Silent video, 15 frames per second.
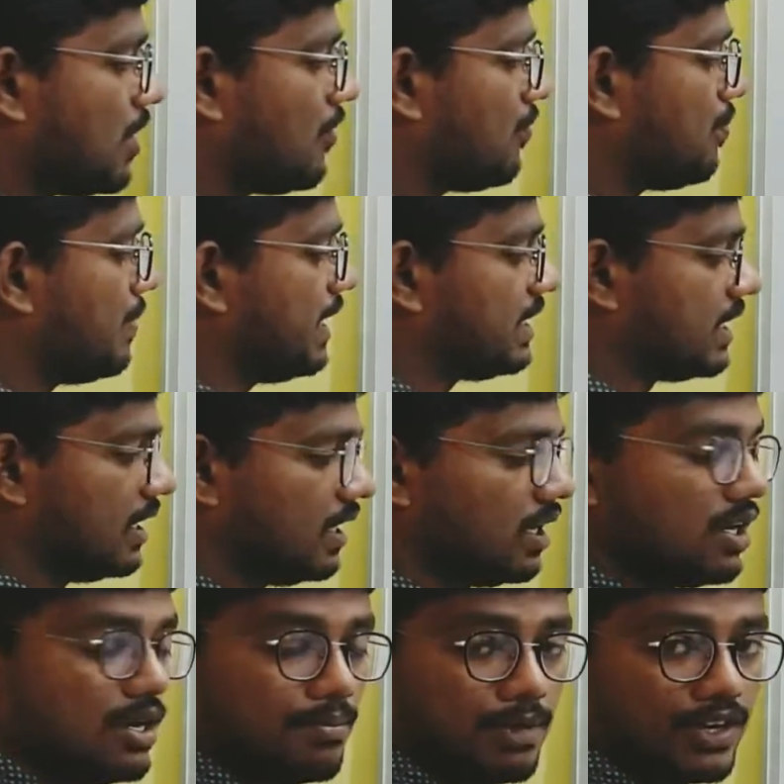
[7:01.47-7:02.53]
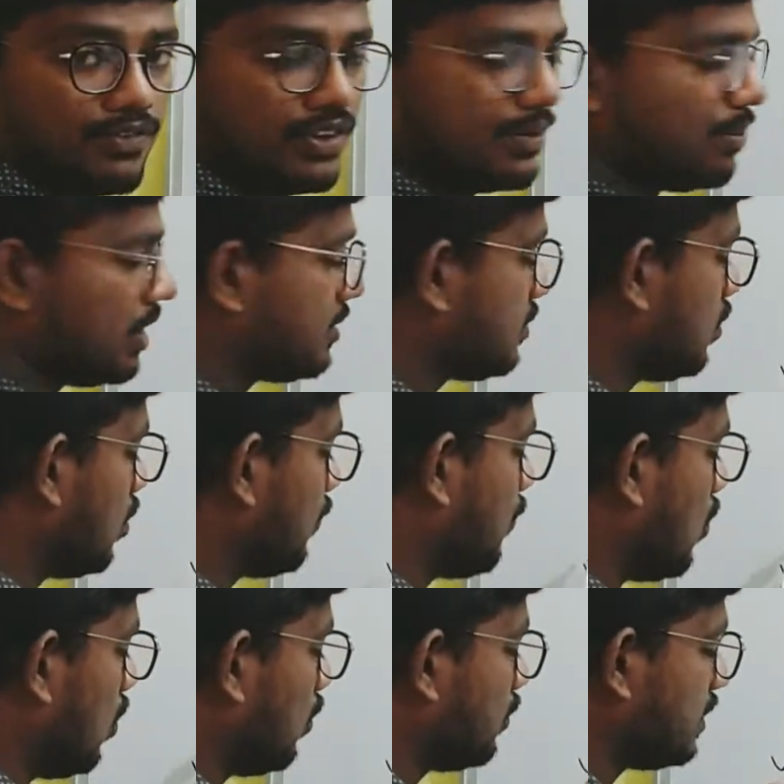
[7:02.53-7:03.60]
of method, but we must not
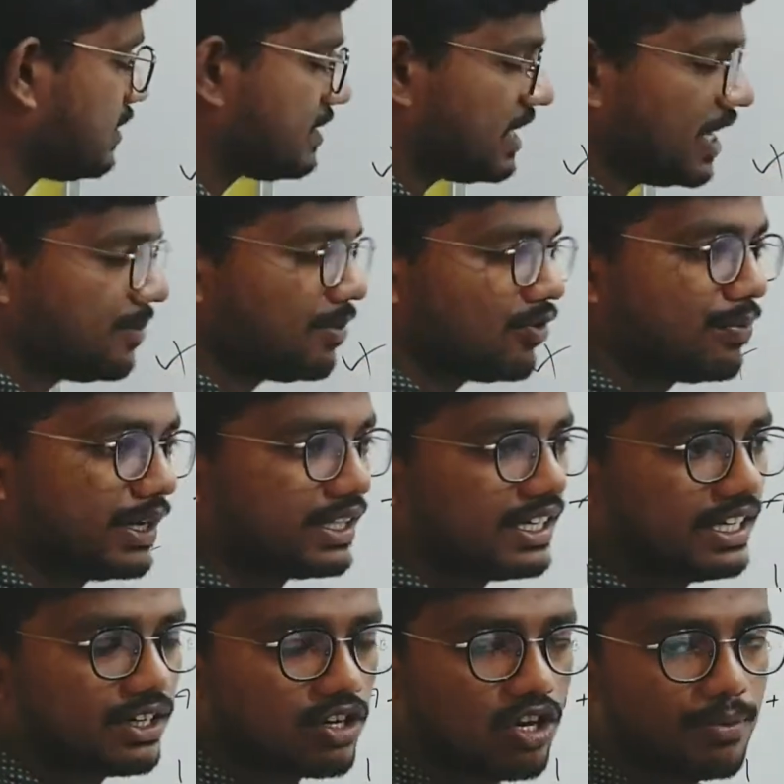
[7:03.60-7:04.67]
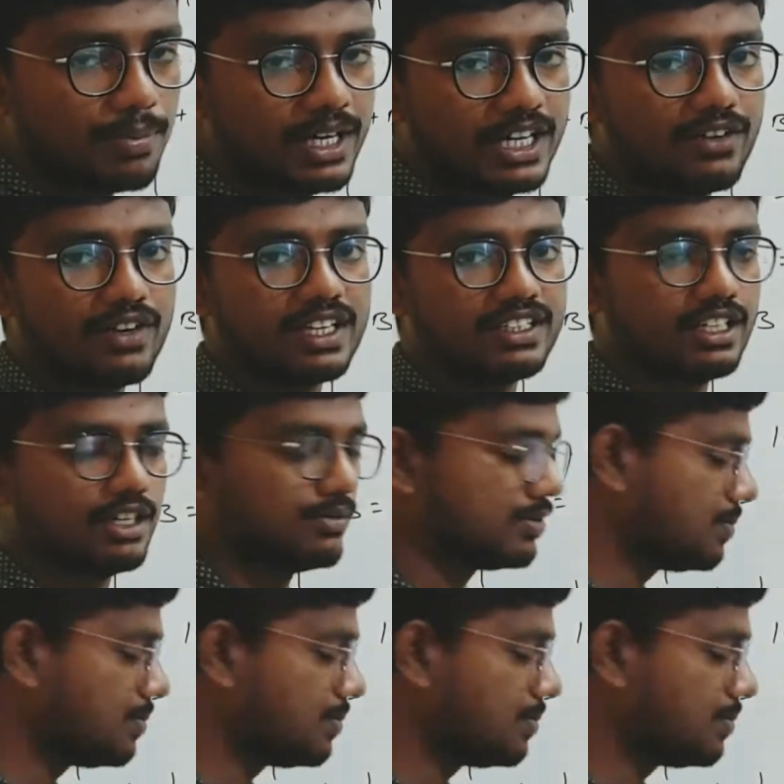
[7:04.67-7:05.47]
follow this type of method in competitive exams